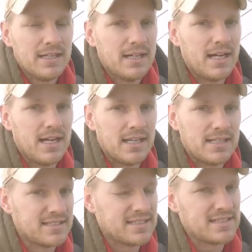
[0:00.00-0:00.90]
uh,
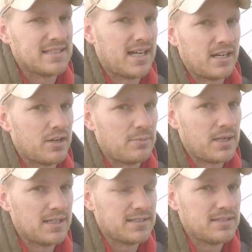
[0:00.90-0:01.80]
this is not a good
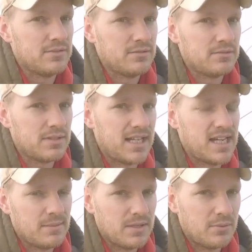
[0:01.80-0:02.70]
place to
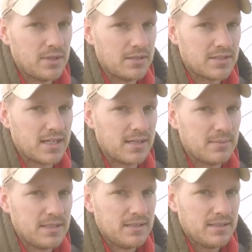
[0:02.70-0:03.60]
lamb in the wintertime
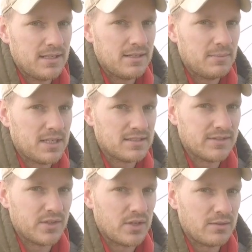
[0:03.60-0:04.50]
uh, because
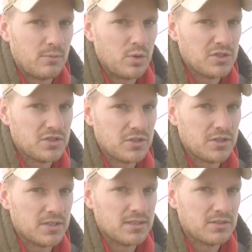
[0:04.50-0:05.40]
of all the
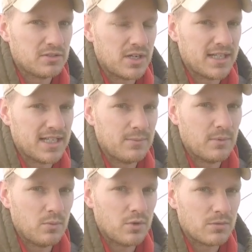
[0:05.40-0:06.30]
moisture and trying to keep
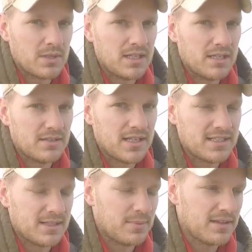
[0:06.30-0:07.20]
it warm in here and that
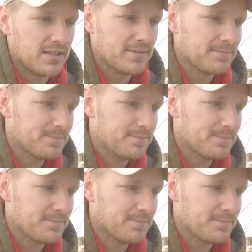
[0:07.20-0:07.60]
type of thing.